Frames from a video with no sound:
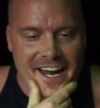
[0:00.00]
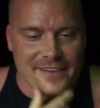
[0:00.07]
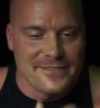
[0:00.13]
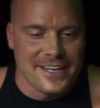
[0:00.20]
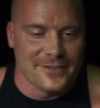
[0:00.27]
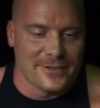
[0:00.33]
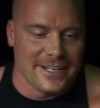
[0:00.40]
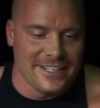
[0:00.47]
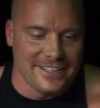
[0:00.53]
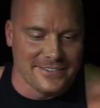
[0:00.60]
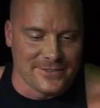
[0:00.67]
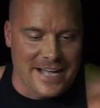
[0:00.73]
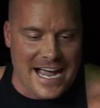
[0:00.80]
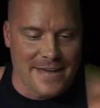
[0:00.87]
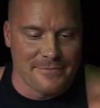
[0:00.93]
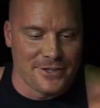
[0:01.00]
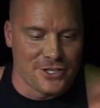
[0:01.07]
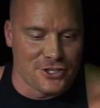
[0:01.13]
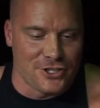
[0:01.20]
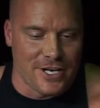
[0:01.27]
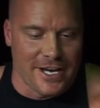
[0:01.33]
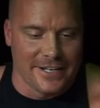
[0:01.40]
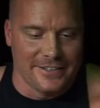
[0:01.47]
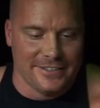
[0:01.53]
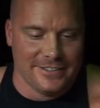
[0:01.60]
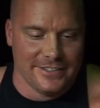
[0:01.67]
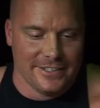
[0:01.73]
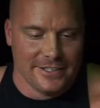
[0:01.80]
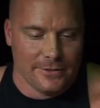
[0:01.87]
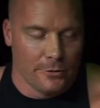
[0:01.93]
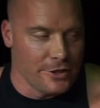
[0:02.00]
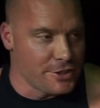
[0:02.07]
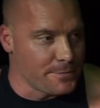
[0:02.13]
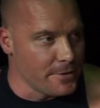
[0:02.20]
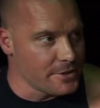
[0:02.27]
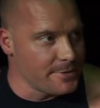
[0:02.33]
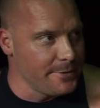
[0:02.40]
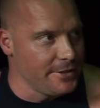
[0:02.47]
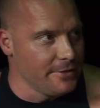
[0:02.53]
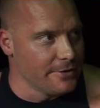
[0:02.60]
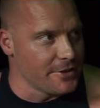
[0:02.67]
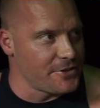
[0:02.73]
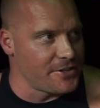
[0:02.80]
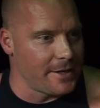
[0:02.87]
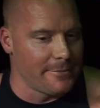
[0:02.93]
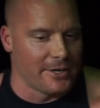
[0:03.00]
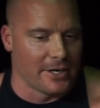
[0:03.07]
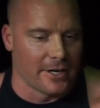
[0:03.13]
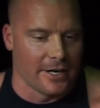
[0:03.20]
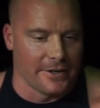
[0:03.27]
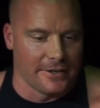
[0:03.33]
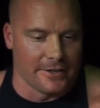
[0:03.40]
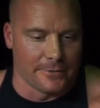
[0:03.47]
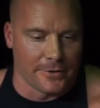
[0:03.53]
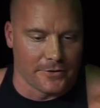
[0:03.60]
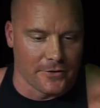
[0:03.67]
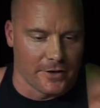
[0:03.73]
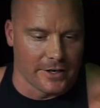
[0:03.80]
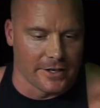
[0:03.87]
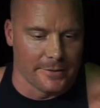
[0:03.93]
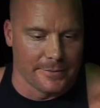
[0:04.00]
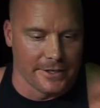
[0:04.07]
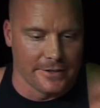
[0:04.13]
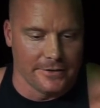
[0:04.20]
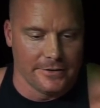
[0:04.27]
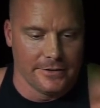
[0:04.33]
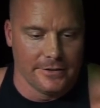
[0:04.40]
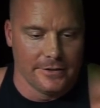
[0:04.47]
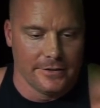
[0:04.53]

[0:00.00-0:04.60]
Have that right live in the shed. We're supposed to be doing a seminar out here we're talking about.